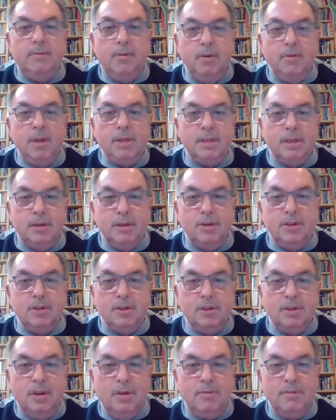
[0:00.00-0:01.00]
for a
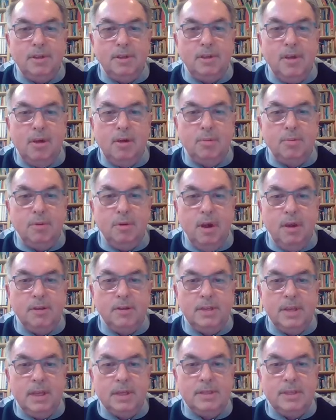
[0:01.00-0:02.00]
resolution of this whole
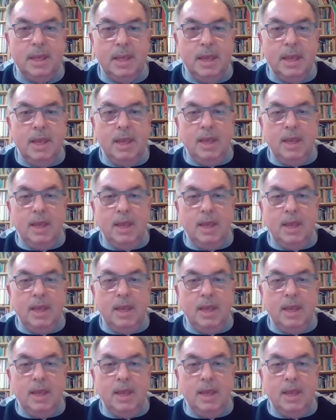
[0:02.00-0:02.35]
process.